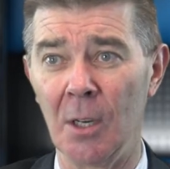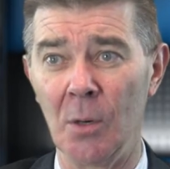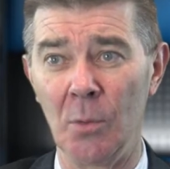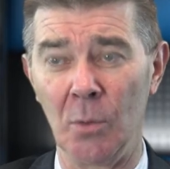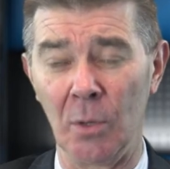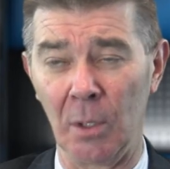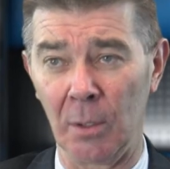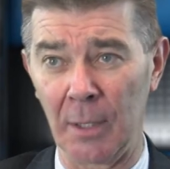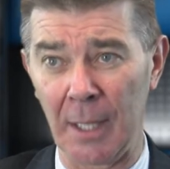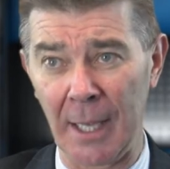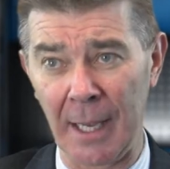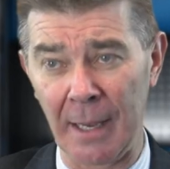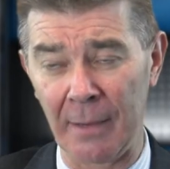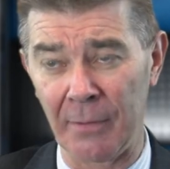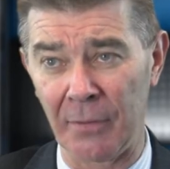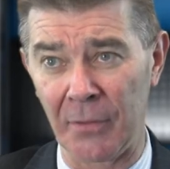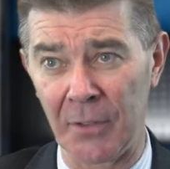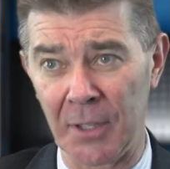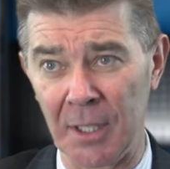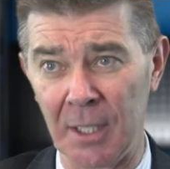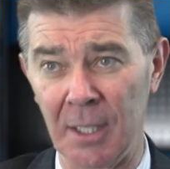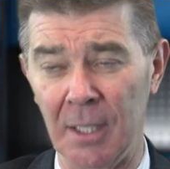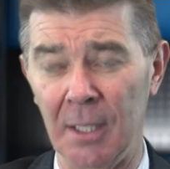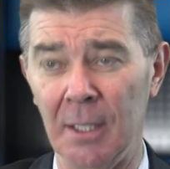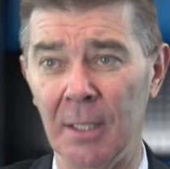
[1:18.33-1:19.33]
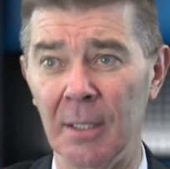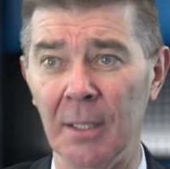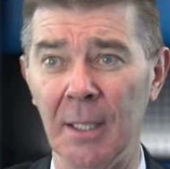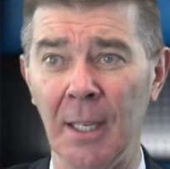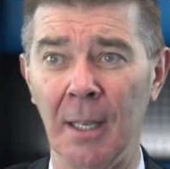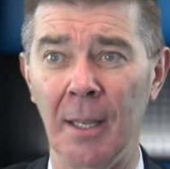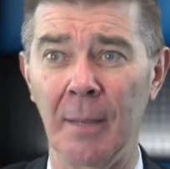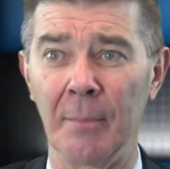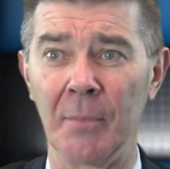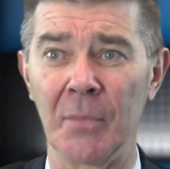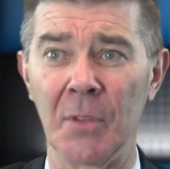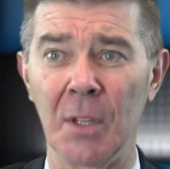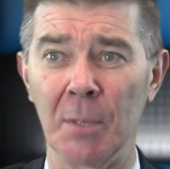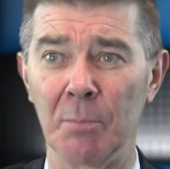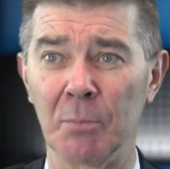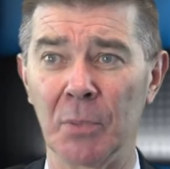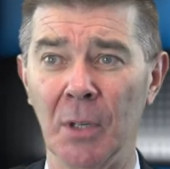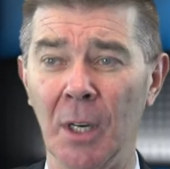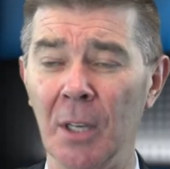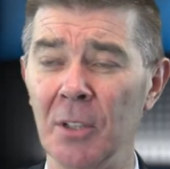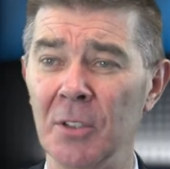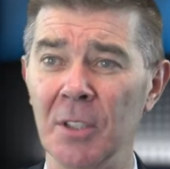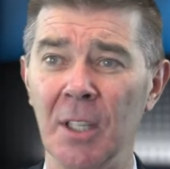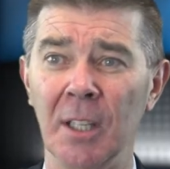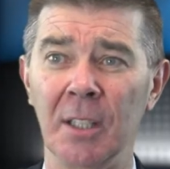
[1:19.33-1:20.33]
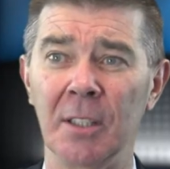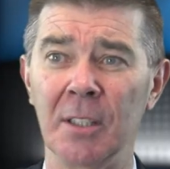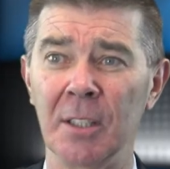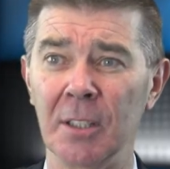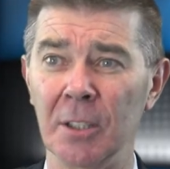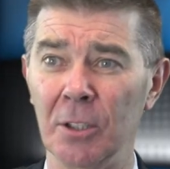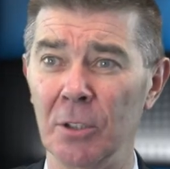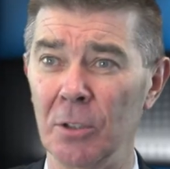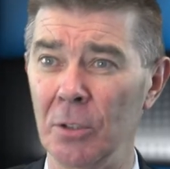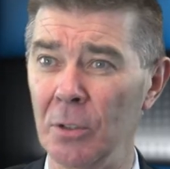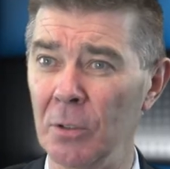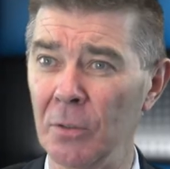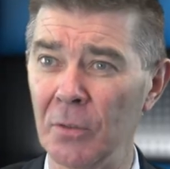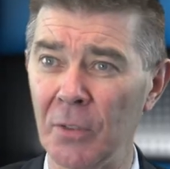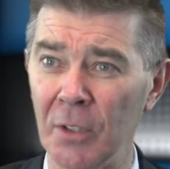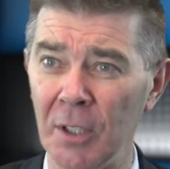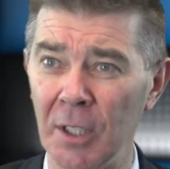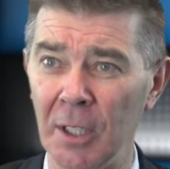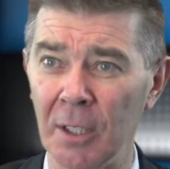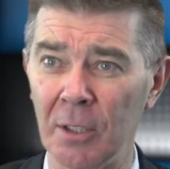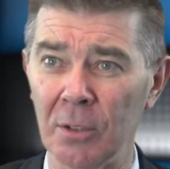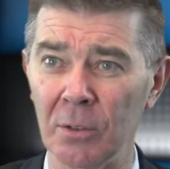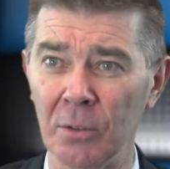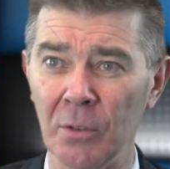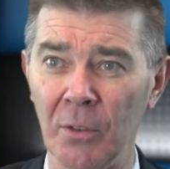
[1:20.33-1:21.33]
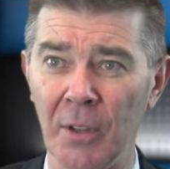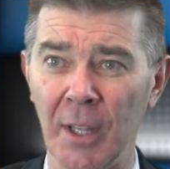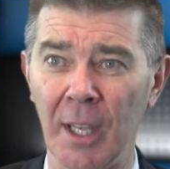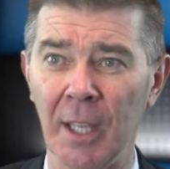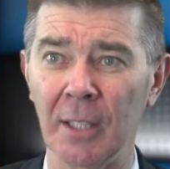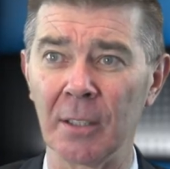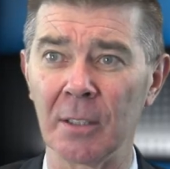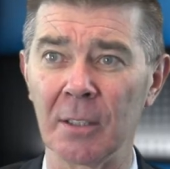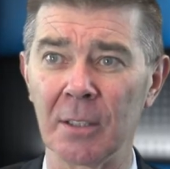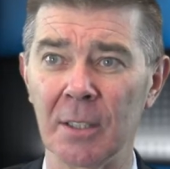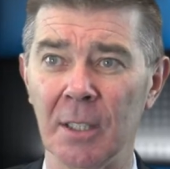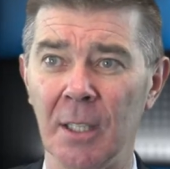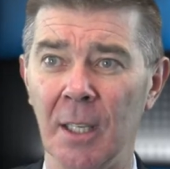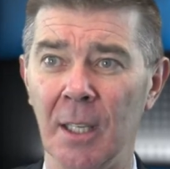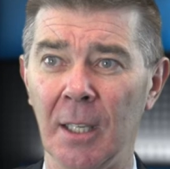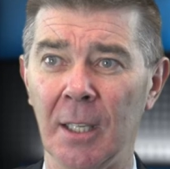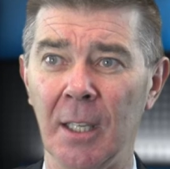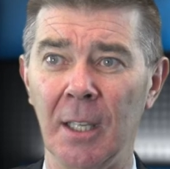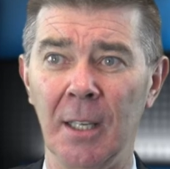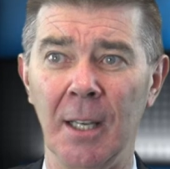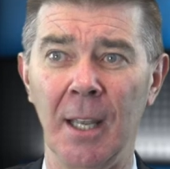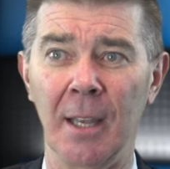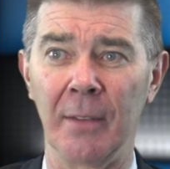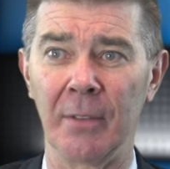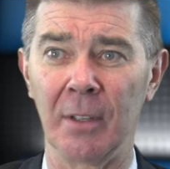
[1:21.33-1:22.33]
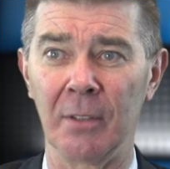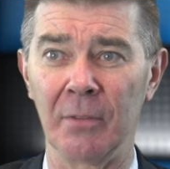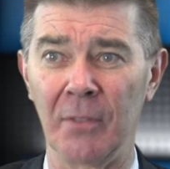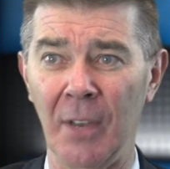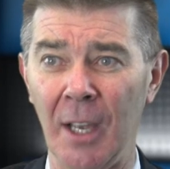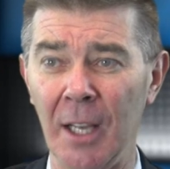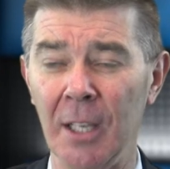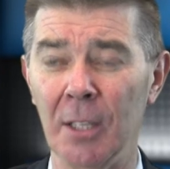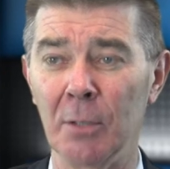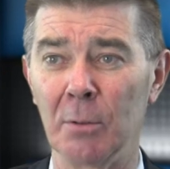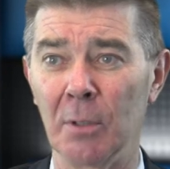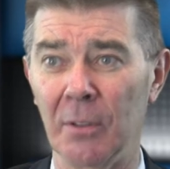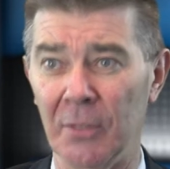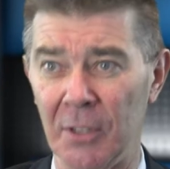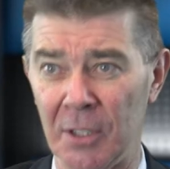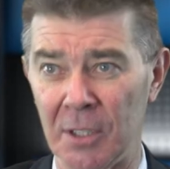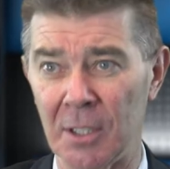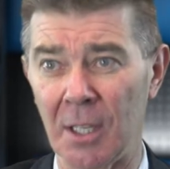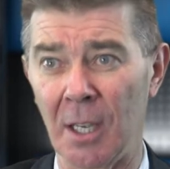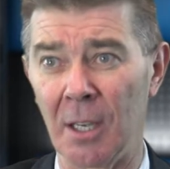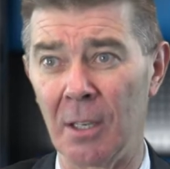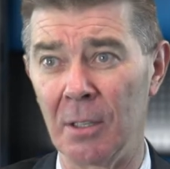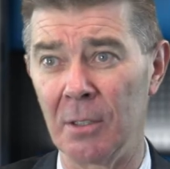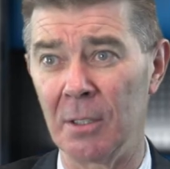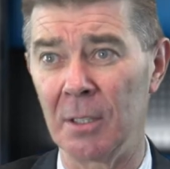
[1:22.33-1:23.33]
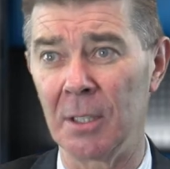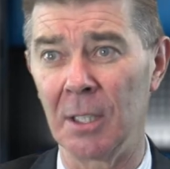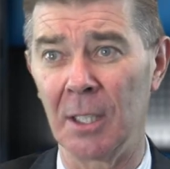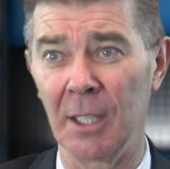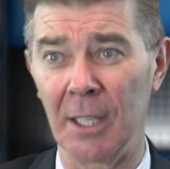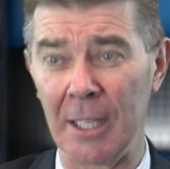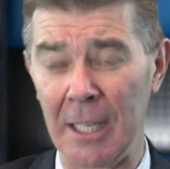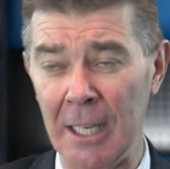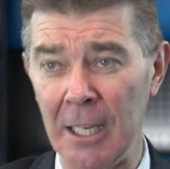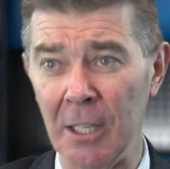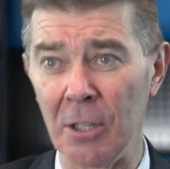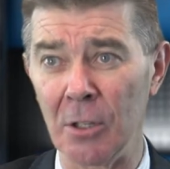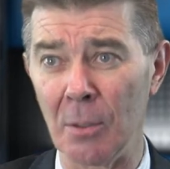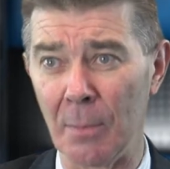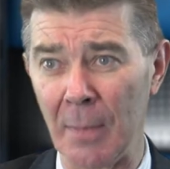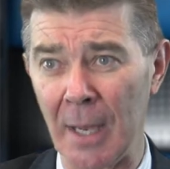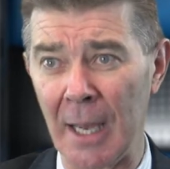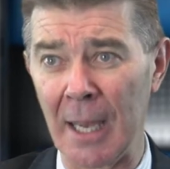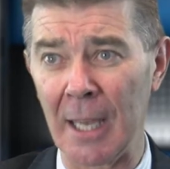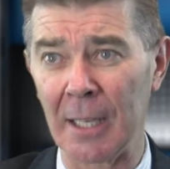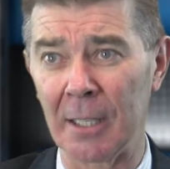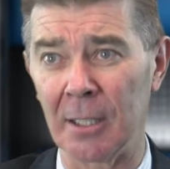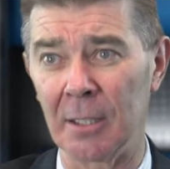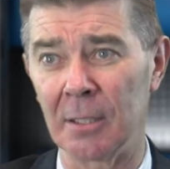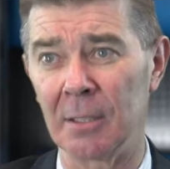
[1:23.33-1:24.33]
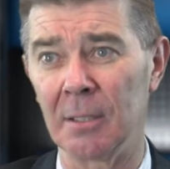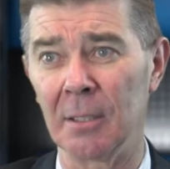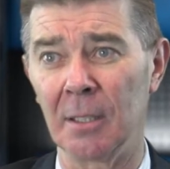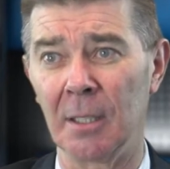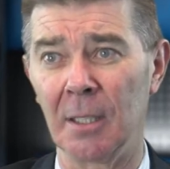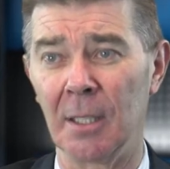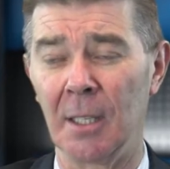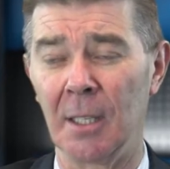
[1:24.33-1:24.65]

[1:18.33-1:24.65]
We'll have the project in a new vehicle that can have a value of its own in the market.